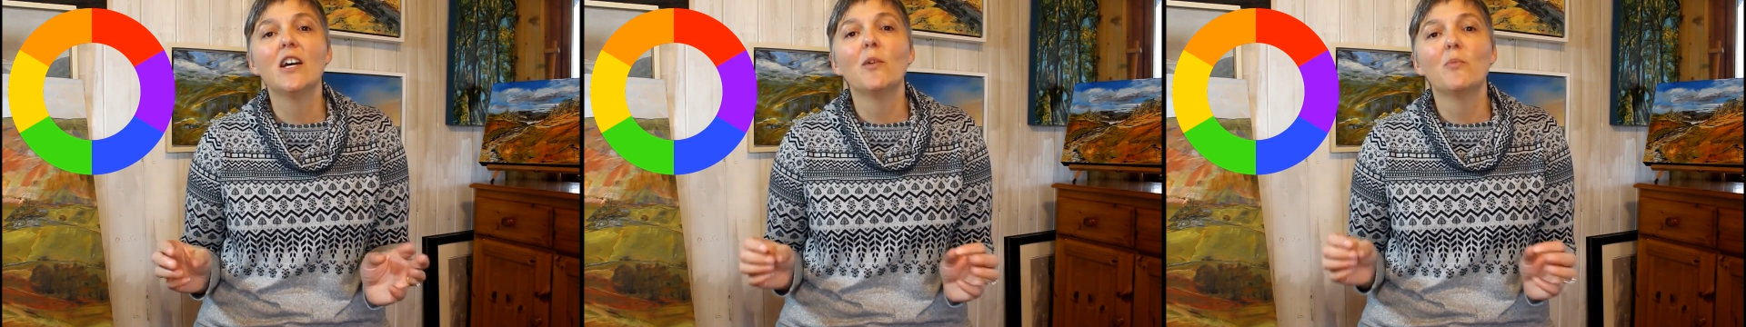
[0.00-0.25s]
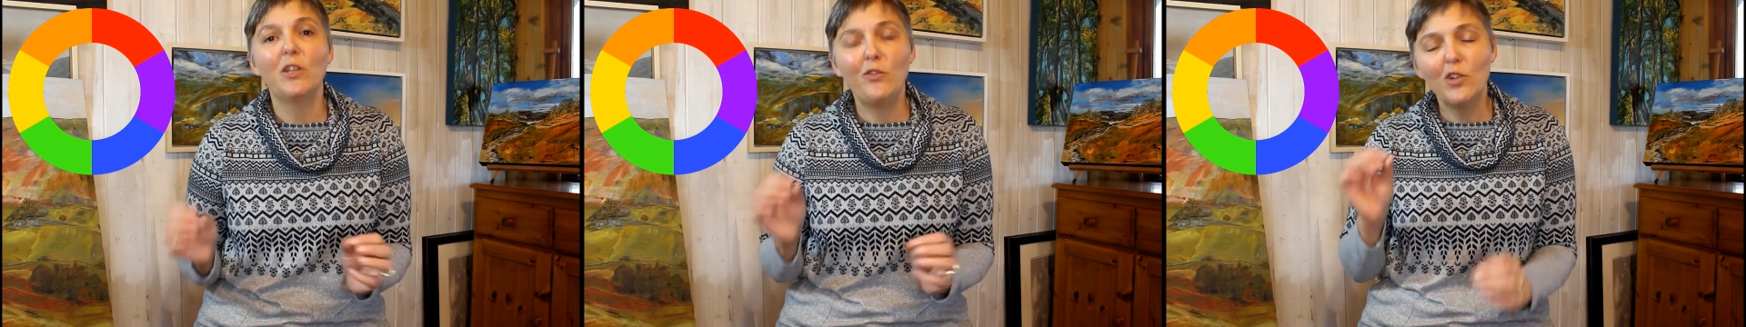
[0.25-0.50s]

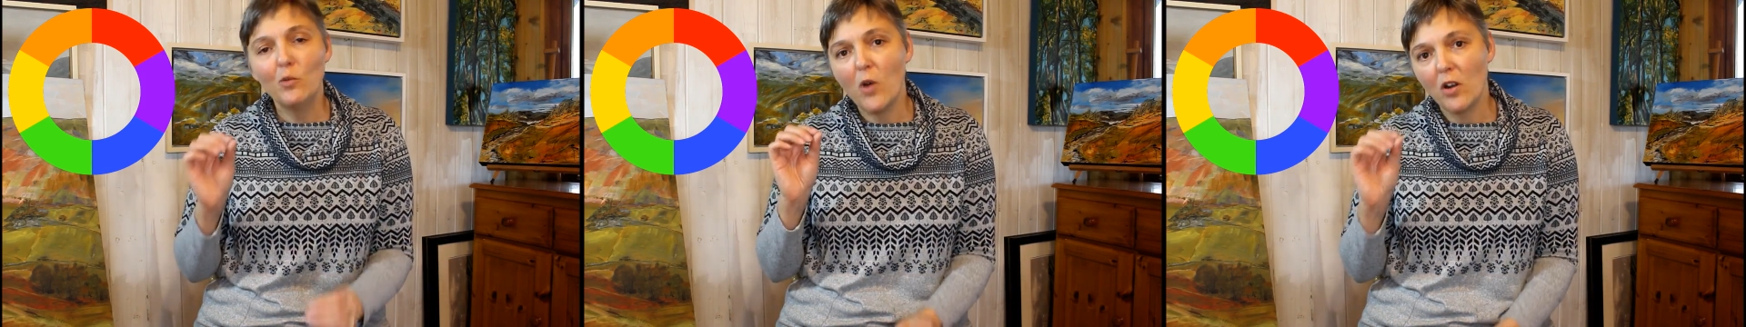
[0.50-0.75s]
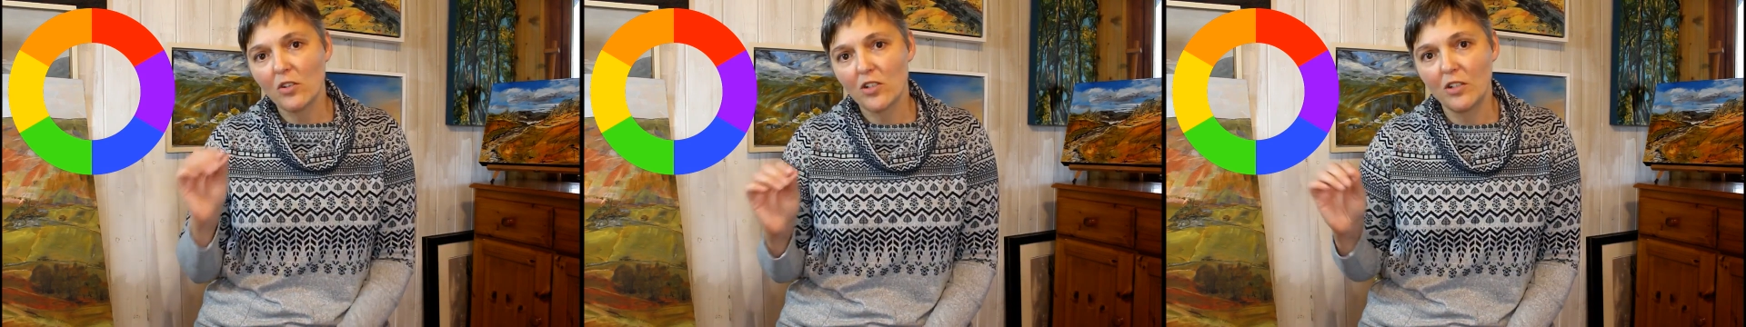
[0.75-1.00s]
But if you
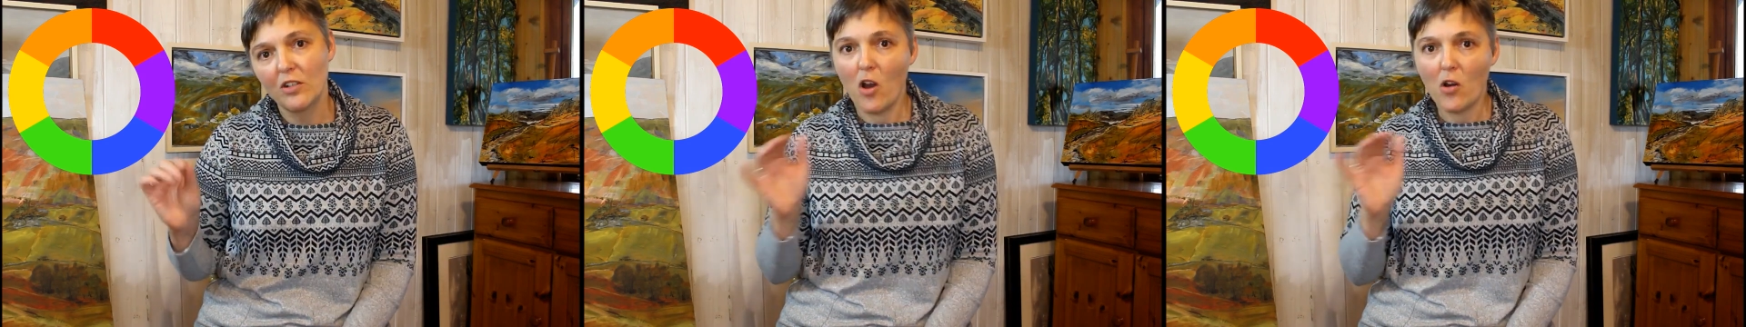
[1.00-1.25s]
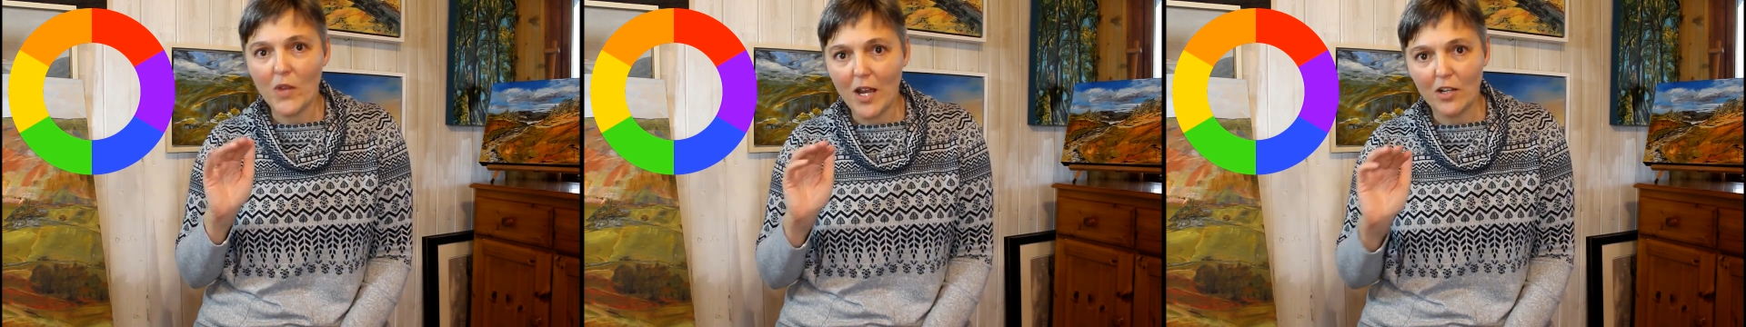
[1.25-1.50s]
want to
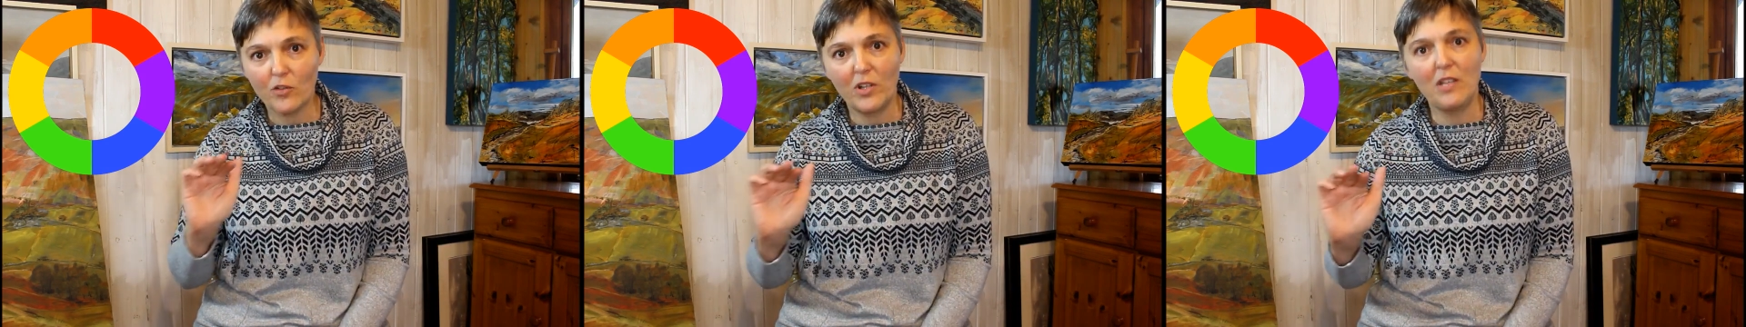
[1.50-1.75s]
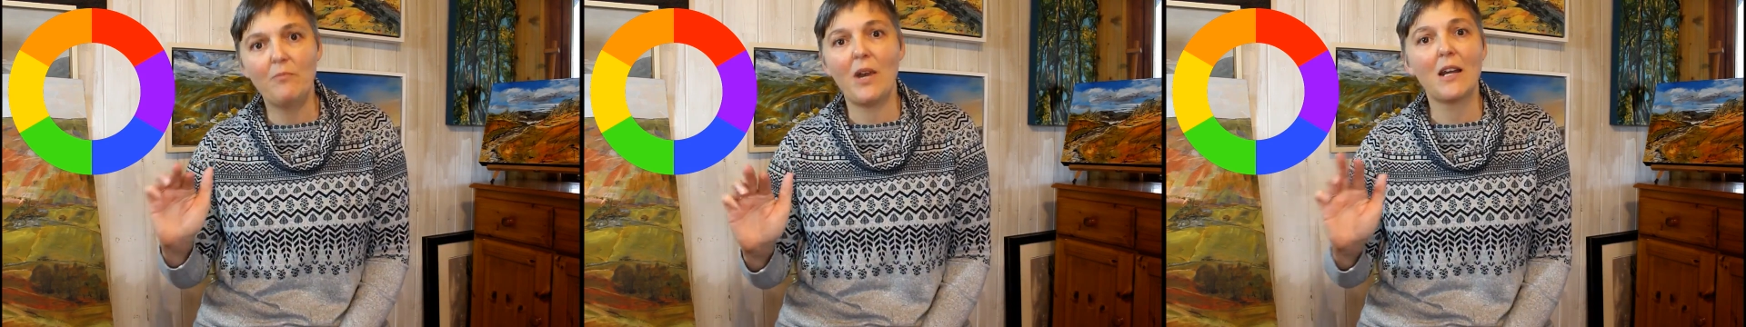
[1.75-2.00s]
knock that
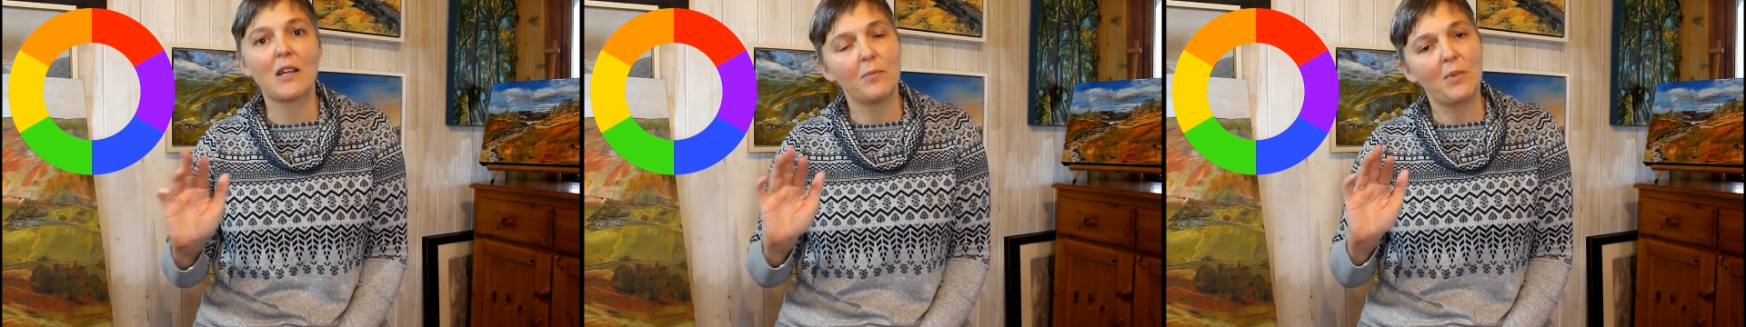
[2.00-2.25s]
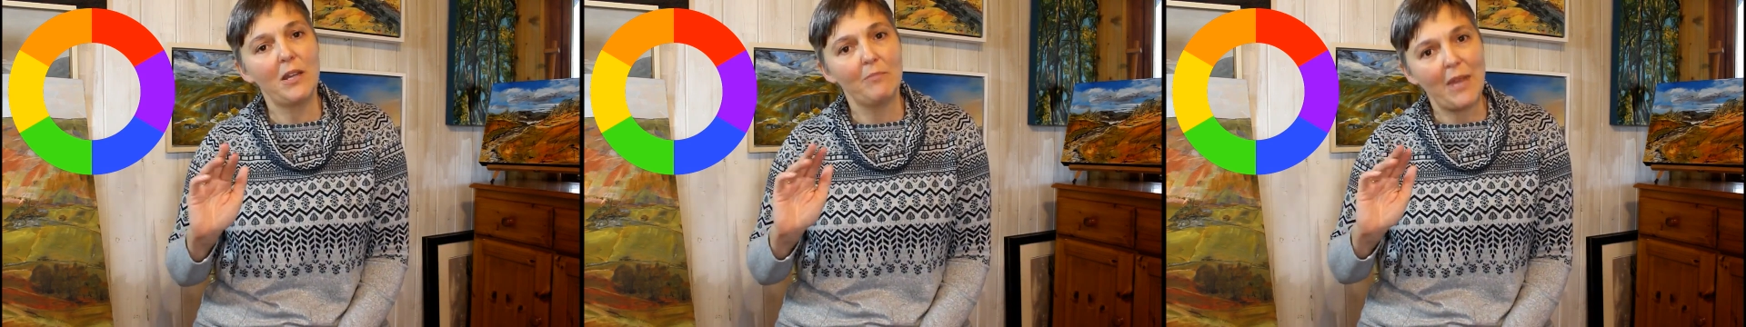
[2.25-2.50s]
green back a
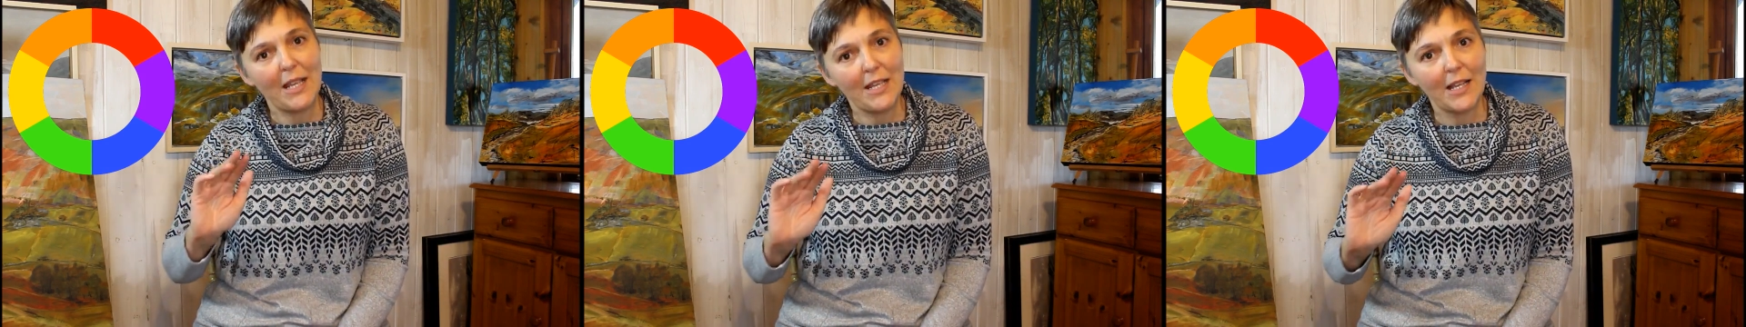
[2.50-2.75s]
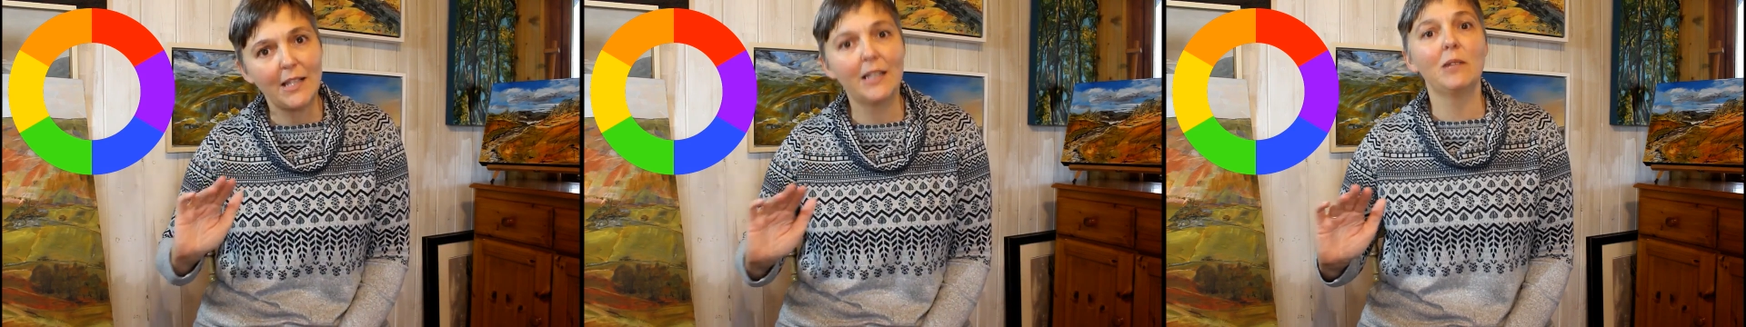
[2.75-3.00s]
bit and make
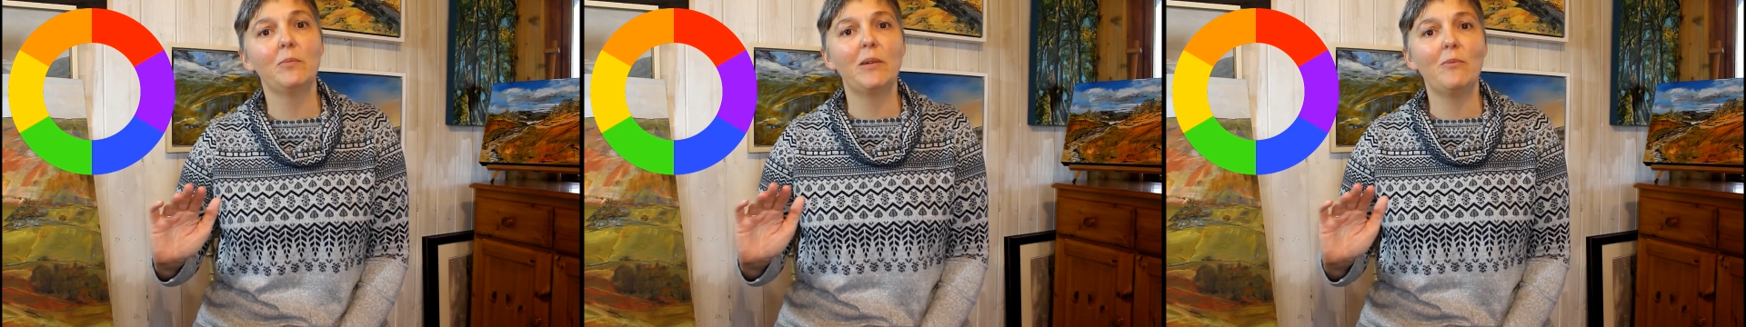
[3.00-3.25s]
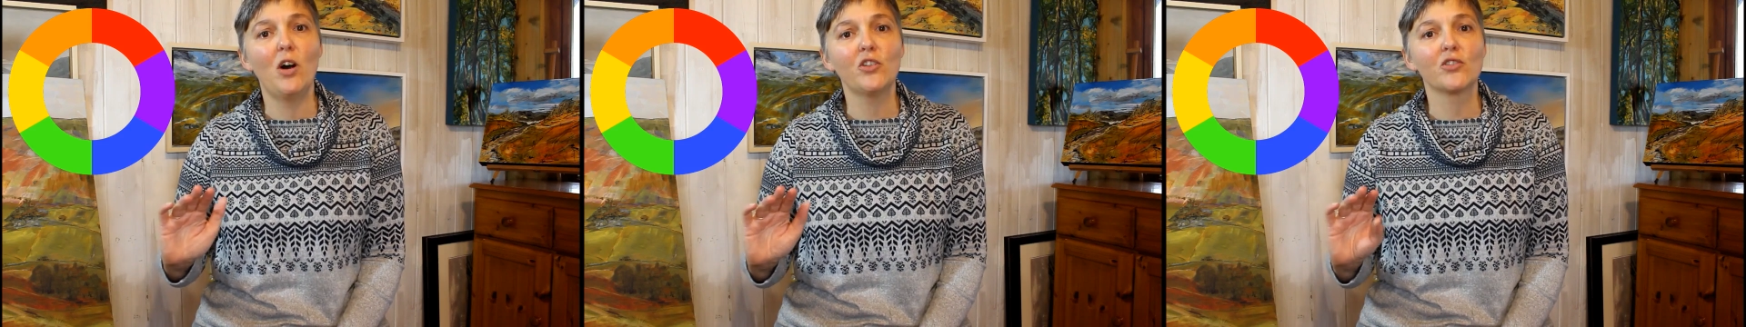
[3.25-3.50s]
it a little bit
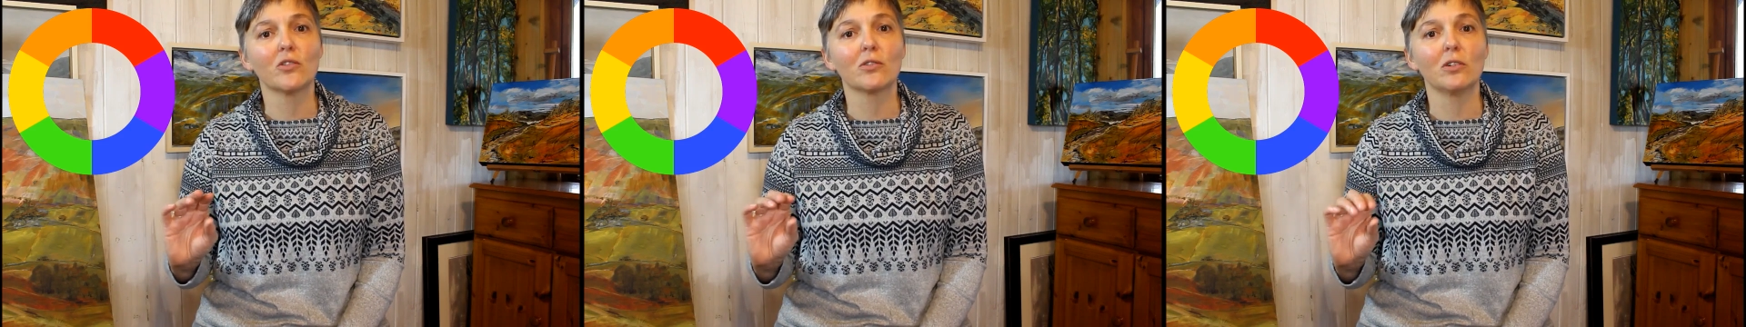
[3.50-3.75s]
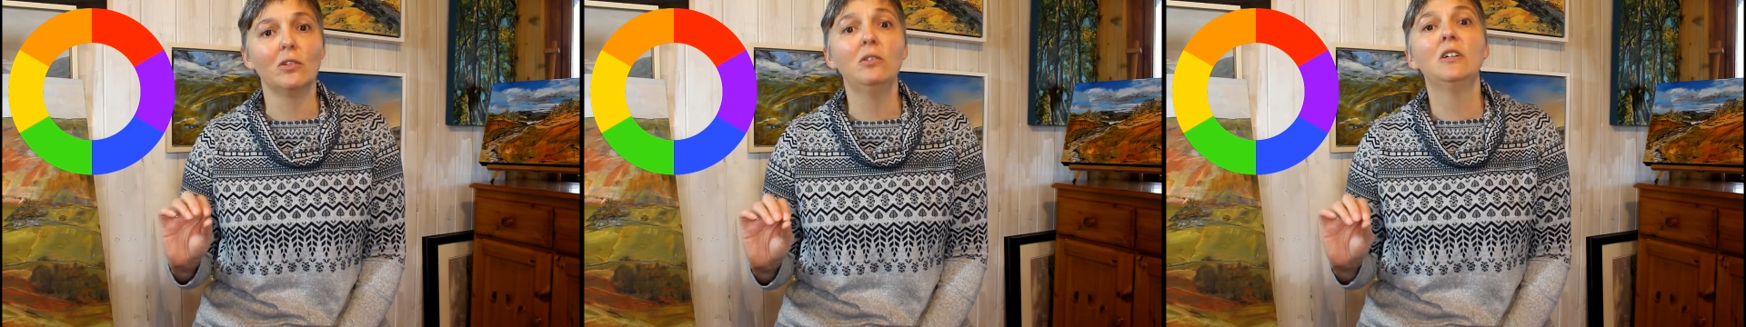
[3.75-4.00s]
more
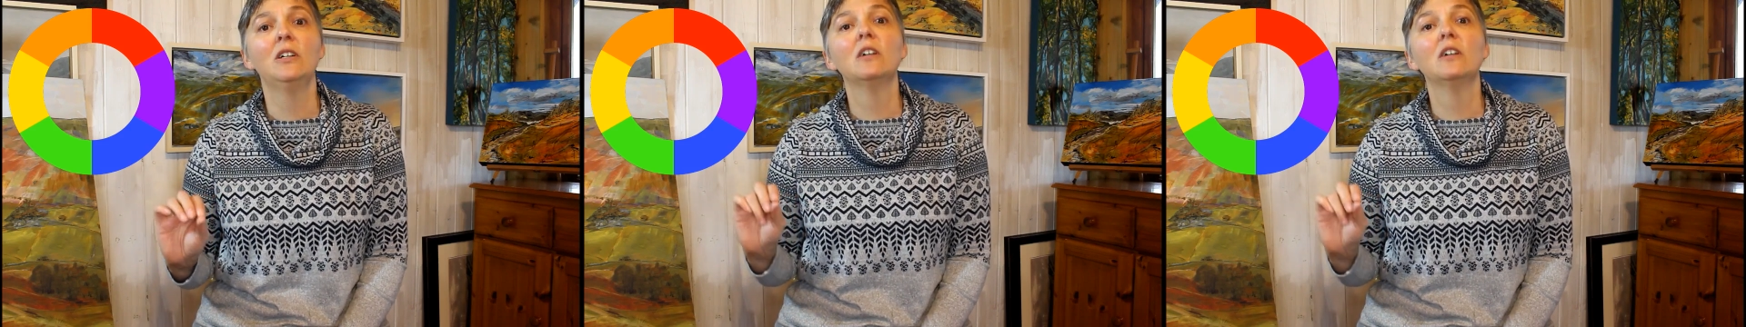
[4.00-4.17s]
subtle,